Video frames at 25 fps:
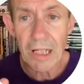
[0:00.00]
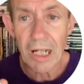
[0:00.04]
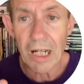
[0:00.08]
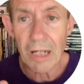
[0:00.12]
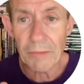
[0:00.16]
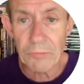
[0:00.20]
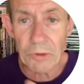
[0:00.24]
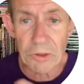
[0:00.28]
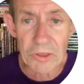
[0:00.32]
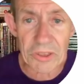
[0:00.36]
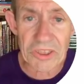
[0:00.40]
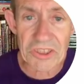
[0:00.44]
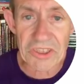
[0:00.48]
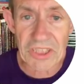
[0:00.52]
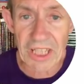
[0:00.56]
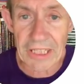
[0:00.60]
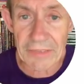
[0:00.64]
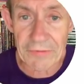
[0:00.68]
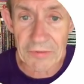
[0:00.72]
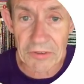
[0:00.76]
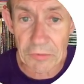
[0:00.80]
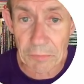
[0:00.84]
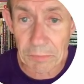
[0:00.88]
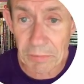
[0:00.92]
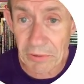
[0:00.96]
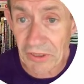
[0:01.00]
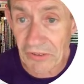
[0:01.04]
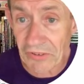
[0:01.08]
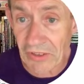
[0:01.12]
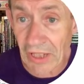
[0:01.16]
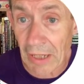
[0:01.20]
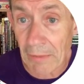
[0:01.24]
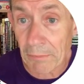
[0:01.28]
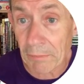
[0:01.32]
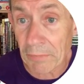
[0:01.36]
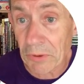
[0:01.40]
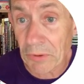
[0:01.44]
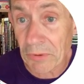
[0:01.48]
I'm not going to save as a
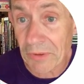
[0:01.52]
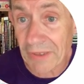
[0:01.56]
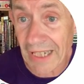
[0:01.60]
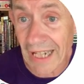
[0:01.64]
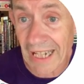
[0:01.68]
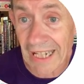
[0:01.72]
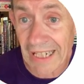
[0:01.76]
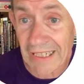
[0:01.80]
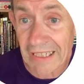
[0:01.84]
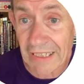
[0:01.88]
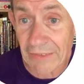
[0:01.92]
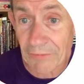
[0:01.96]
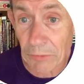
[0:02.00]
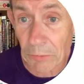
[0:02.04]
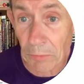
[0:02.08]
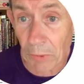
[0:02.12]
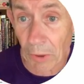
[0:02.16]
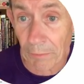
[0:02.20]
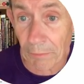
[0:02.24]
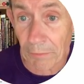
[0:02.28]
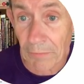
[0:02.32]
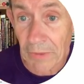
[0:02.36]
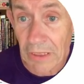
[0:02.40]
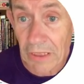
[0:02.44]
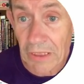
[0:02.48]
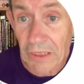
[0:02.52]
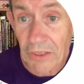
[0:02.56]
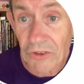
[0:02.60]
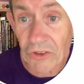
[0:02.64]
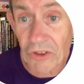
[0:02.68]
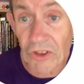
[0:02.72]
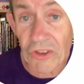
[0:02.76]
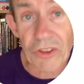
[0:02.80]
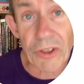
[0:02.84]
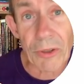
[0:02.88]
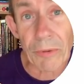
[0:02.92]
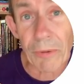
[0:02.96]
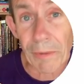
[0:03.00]
preset, but you can, if you want,
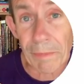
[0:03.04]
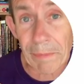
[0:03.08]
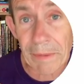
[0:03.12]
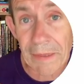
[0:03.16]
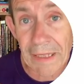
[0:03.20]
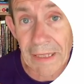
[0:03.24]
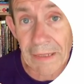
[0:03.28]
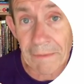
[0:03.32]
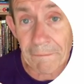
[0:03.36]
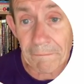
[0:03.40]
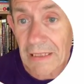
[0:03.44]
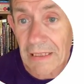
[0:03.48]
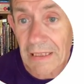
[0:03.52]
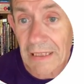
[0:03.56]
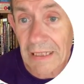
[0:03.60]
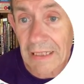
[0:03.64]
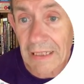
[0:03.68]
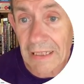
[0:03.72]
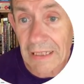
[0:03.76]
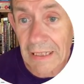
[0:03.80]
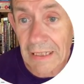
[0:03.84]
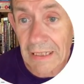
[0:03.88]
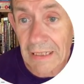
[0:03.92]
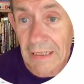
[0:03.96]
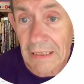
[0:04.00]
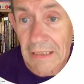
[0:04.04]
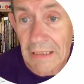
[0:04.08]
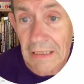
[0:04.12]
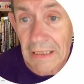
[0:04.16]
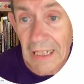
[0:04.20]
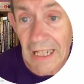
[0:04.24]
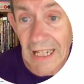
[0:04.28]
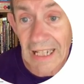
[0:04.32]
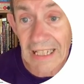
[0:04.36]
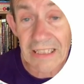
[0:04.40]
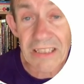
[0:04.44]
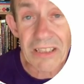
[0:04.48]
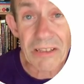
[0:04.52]
just go up here, click here
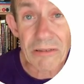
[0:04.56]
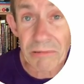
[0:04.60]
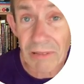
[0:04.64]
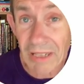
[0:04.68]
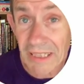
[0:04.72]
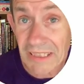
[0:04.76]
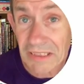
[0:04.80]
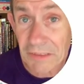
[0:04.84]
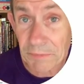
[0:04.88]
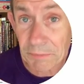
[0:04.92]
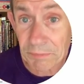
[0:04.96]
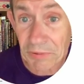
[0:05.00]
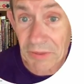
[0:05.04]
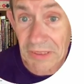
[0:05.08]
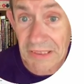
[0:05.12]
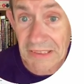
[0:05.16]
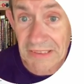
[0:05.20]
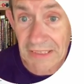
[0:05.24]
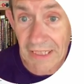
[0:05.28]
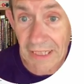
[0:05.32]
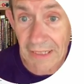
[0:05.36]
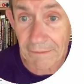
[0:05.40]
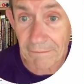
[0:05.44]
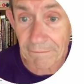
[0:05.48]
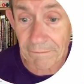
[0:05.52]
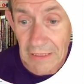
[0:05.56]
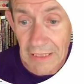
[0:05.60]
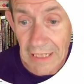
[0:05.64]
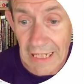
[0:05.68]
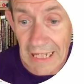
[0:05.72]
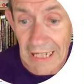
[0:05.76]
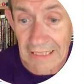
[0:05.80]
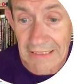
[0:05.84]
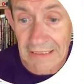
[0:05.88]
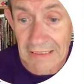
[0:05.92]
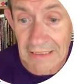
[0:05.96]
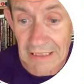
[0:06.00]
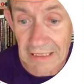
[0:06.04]
and create a preset.
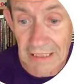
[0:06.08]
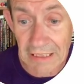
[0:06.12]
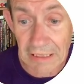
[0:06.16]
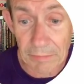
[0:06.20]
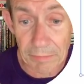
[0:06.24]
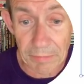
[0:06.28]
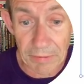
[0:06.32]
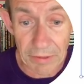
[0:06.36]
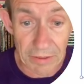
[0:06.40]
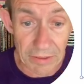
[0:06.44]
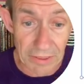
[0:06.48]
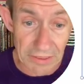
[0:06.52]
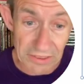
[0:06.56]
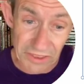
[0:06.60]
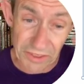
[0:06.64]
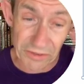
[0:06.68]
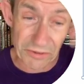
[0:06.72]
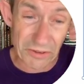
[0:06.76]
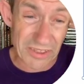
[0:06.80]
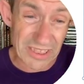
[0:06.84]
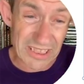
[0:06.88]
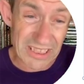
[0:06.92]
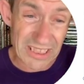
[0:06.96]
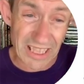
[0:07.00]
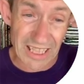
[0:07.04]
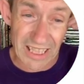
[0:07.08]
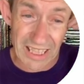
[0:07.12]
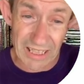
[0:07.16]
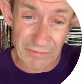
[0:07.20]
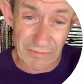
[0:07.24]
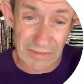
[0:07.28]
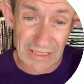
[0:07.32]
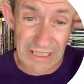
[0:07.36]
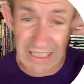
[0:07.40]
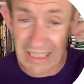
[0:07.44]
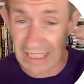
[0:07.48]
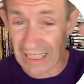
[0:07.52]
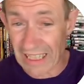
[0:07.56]
And click apply. So you've got these
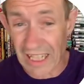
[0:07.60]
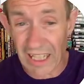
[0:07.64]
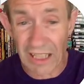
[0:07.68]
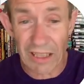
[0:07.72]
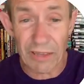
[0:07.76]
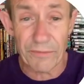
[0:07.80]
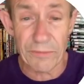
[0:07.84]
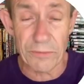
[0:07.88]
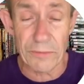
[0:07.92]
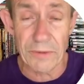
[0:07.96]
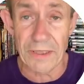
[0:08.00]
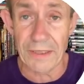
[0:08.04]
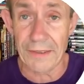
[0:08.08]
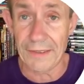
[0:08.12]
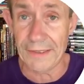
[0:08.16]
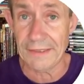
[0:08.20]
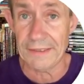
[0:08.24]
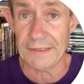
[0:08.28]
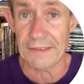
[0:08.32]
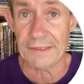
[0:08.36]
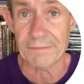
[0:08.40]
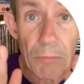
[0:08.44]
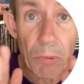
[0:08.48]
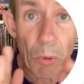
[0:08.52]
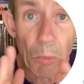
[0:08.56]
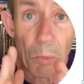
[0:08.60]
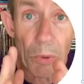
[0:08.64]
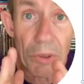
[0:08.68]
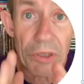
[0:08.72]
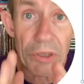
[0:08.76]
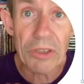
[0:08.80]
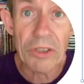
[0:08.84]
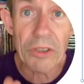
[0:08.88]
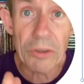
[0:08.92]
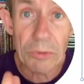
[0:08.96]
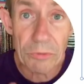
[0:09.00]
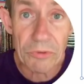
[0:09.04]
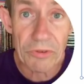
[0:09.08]
lovely colourful lines. But what you
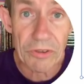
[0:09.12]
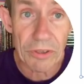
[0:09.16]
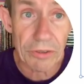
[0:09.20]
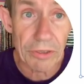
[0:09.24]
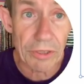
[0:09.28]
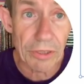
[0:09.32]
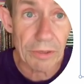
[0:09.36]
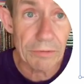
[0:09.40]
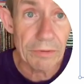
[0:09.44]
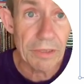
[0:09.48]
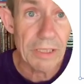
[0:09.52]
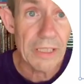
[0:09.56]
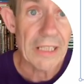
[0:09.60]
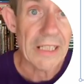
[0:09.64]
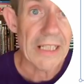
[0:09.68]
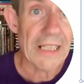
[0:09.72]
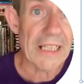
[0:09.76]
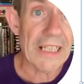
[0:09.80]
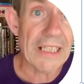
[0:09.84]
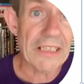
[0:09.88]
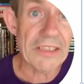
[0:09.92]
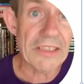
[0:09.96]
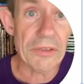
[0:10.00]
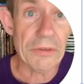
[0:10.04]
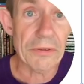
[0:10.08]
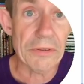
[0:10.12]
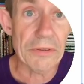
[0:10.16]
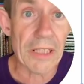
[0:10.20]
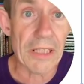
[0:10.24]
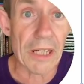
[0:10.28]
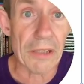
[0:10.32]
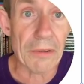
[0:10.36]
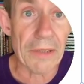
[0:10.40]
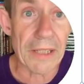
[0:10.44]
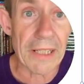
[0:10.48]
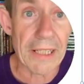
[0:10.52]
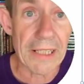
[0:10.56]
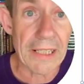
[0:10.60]
can also do is you can
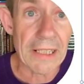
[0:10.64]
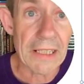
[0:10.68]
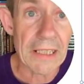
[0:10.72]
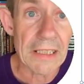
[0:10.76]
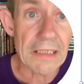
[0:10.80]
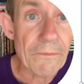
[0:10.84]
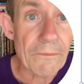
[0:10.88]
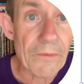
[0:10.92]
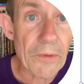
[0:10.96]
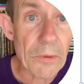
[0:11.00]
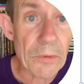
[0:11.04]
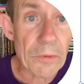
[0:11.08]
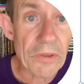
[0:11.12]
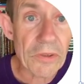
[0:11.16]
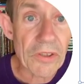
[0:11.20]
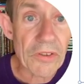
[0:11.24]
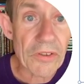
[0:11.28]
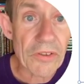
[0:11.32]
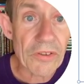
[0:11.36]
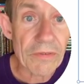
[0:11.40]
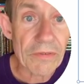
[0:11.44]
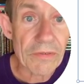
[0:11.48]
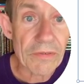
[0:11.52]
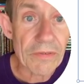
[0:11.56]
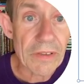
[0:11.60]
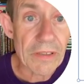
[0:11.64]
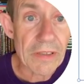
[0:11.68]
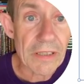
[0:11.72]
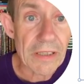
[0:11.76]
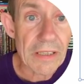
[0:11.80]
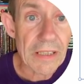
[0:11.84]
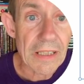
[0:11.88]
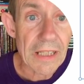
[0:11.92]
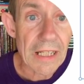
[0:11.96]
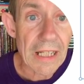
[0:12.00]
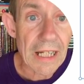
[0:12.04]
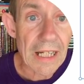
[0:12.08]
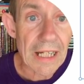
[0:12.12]
go here, filters,
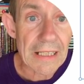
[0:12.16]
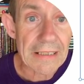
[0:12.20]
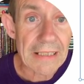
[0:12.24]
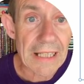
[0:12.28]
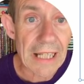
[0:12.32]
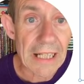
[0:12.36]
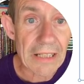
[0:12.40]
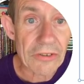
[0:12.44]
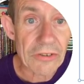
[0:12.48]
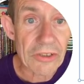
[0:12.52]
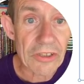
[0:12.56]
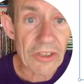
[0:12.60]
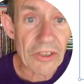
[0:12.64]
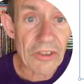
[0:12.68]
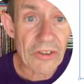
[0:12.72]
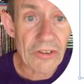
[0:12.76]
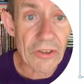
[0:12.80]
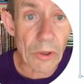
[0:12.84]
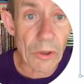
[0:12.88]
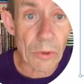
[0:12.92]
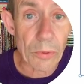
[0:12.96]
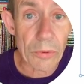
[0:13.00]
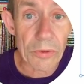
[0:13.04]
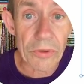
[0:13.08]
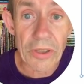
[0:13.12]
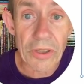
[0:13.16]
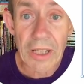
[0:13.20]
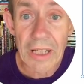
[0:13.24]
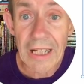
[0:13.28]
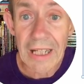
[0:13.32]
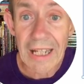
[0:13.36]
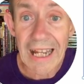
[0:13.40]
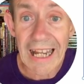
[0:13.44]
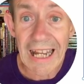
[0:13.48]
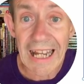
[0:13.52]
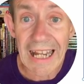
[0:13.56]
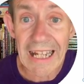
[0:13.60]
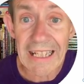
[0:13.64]
and down to distort
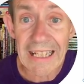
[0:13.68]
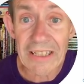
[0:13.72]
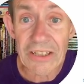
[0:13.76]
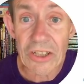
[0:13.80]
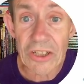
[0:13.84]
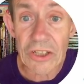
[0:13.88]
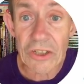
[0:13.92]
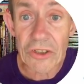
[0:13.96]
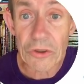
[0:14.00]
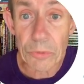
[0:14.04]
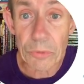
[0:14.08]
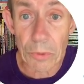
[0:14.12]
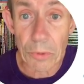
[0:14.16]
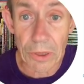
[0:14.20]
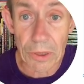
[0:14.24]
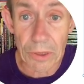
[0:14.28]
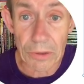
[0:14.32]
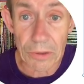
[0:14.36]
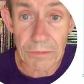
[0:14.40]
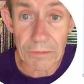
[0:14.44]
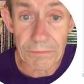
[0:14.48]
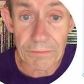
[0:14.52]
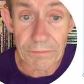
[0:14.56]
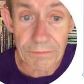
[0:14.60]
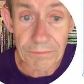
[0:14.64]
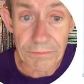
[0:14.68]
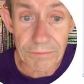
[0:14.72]
and twirl.